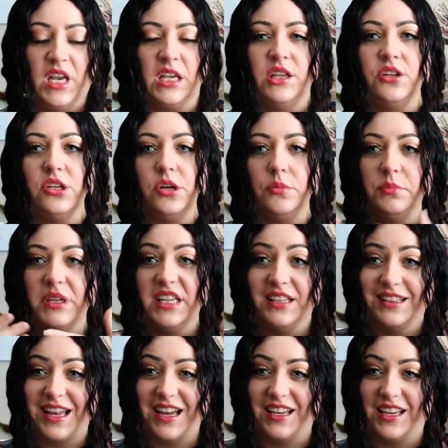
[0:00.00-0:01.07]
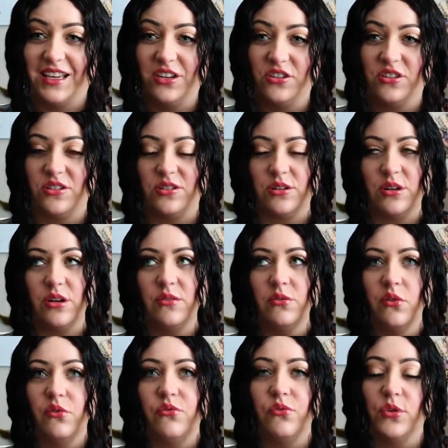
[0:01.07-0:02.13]
you know, being that anchor
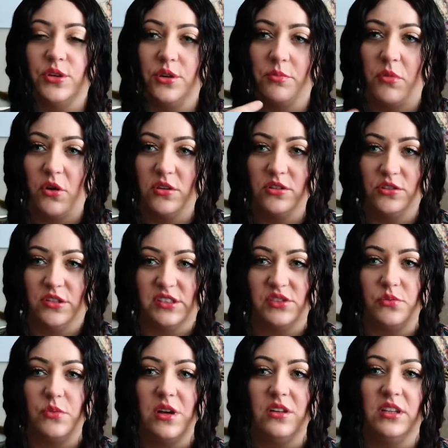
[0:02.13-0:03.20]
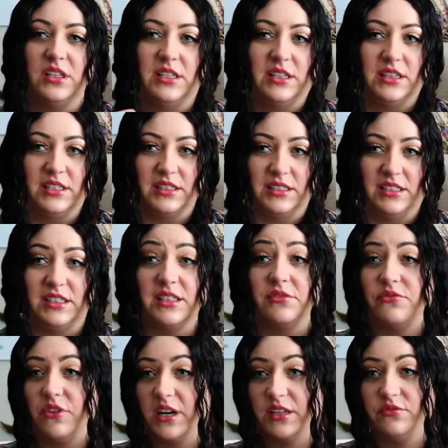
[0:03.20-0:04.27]
for your partner as well in the
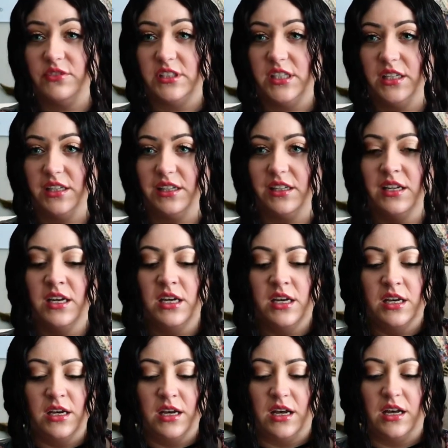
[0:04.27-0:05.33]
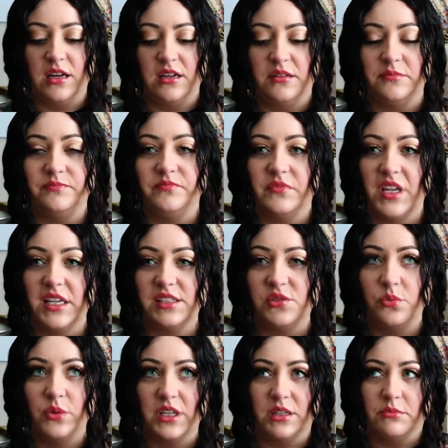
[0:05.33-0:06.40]
5D
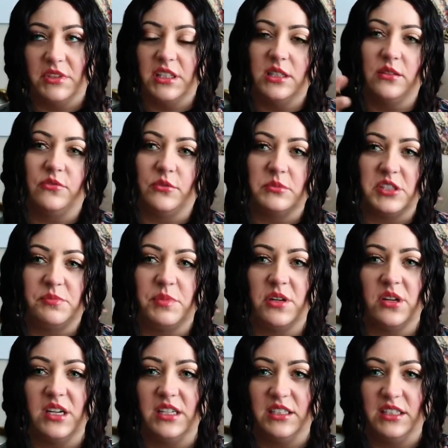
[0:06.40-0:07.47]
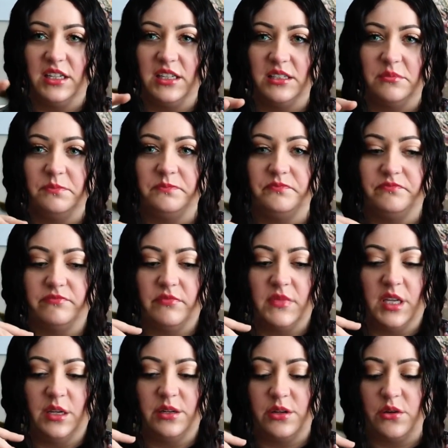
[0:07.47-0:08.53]
is what I'm getting from spirit.
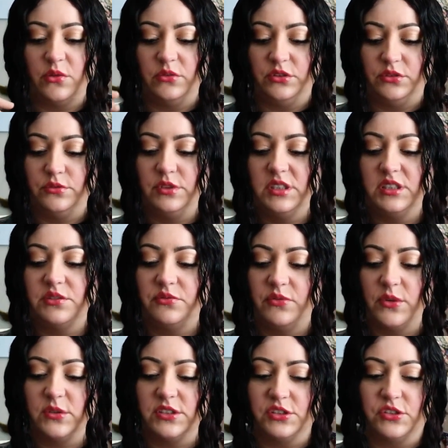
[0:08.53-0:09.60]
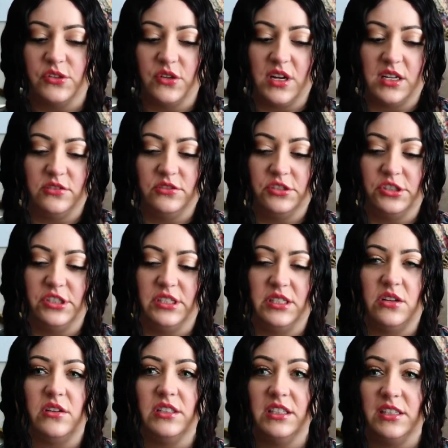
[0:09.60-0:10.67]
You know, you need to focus your
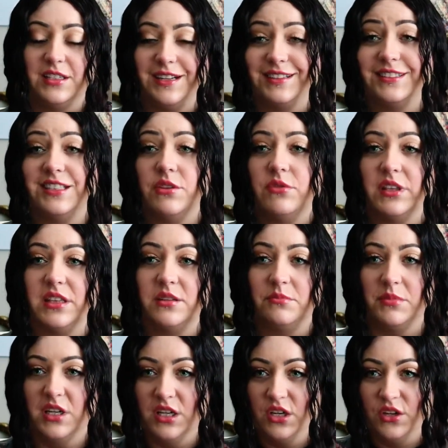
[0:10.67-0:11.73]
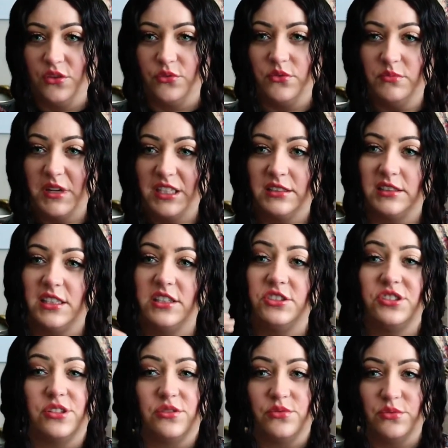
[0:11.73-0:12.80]
energy on connecting with them through
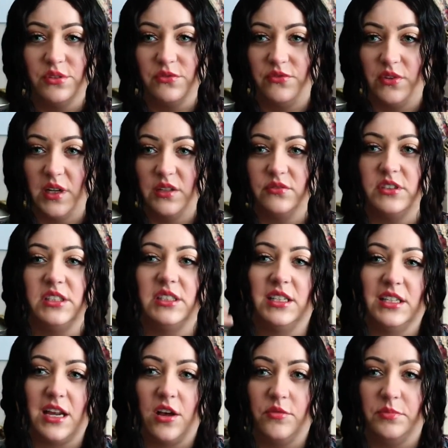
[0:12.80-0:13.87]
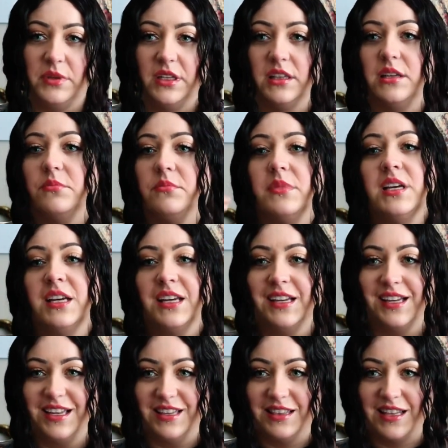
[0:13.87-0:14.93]
meditation, through the 5D, and helping them
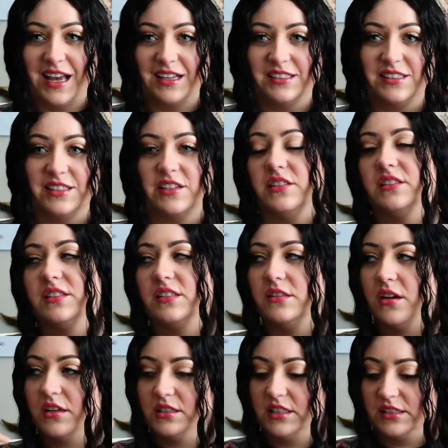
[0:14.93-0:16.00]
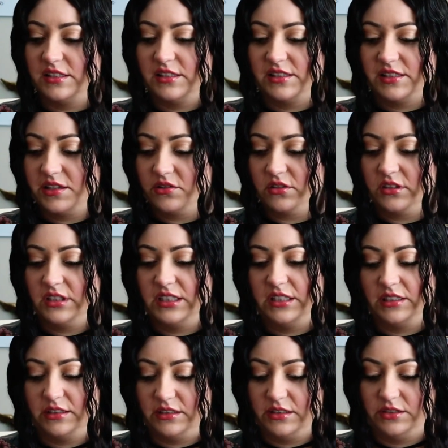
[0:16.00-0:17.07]
in that sense, not
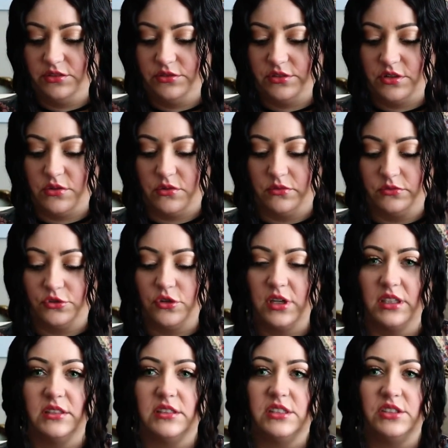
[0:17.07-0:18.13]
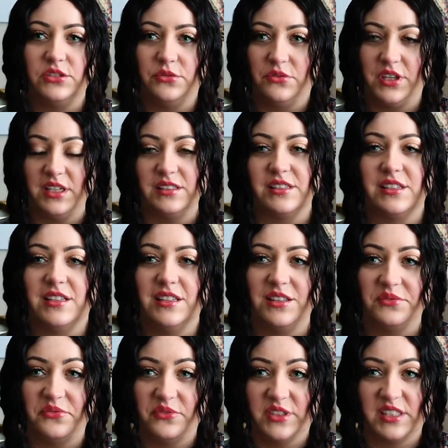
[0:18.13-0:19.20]
necessarily, you know, trying to do things in
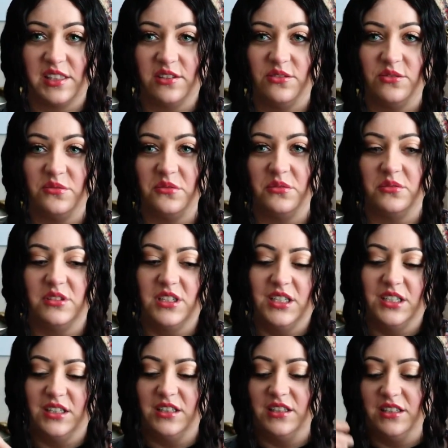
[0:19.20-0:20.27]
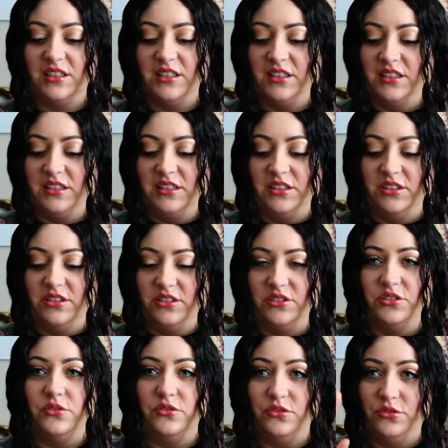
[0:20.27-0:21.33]
the physical.
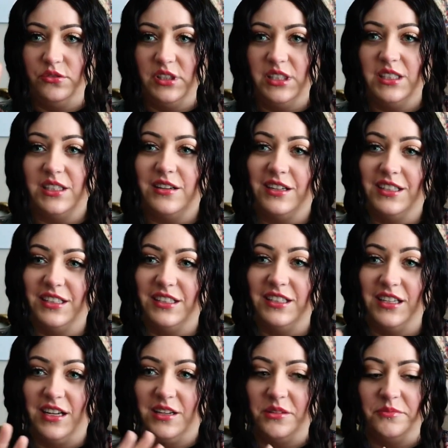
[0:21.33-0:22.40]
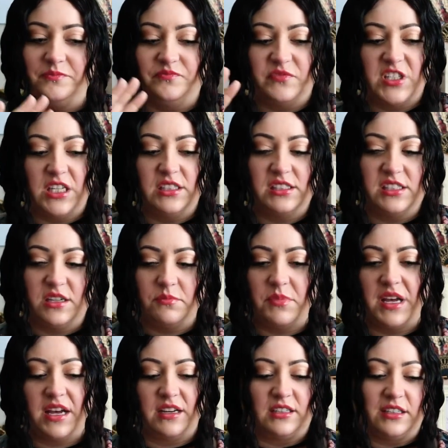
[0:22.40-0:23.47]
You need to kind of take a step
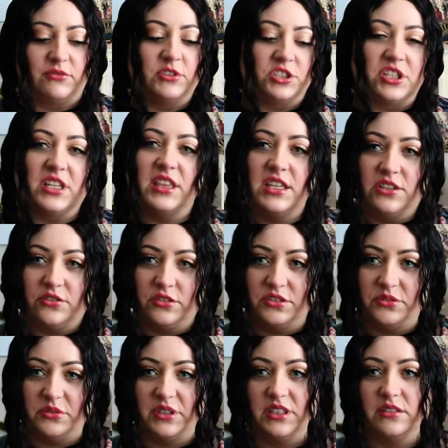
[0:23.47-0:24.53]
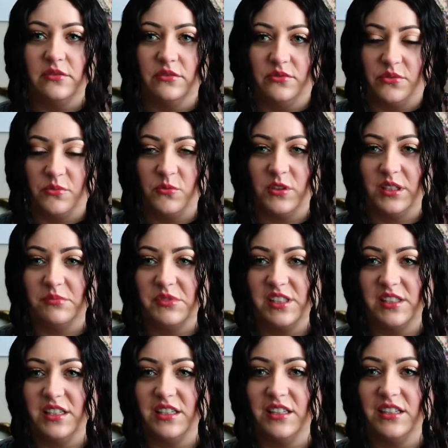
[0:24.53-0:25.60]
back, which I think you're doing from what I'm
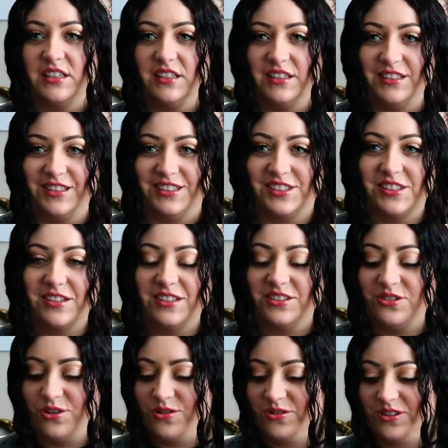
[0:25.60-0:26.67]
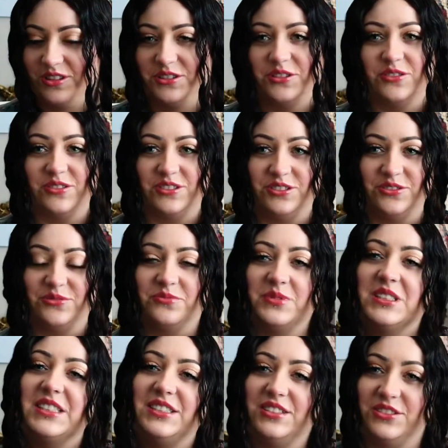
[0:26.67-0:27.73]
seeing in the Sun card. You're
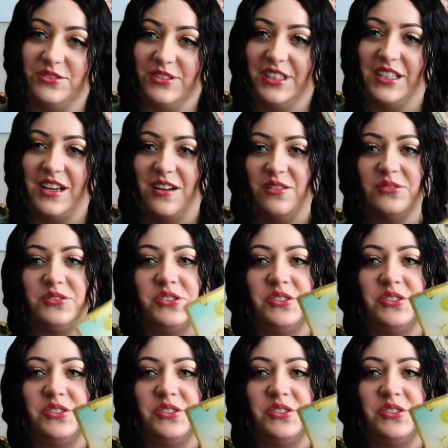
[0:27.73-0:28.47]
really learning how